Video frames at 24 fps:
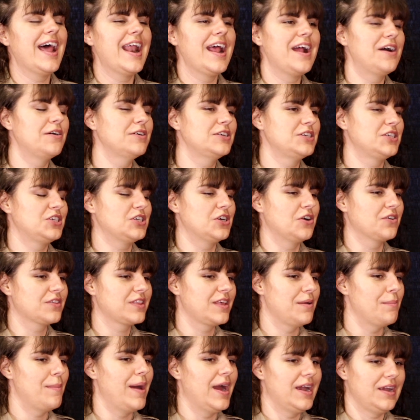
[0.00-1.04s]
and I always joke
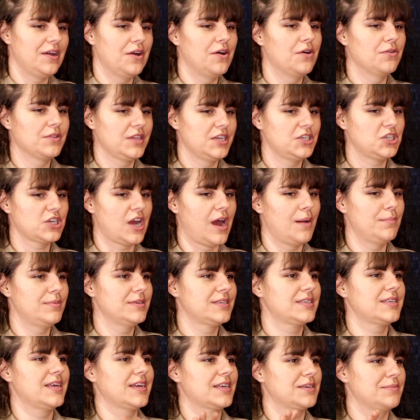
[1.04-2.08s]
that my only job
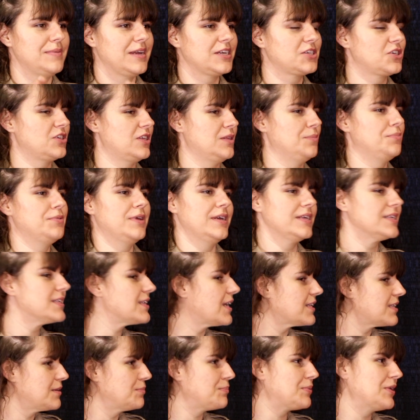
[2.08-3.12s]
is to, like make sure the place
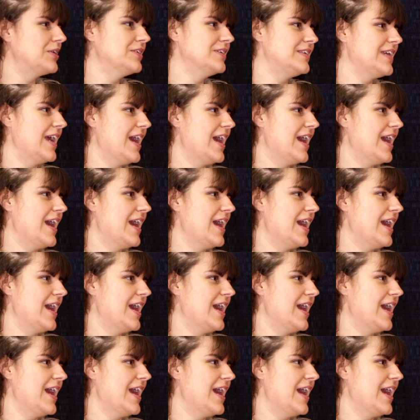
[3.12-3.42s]
doesn't burn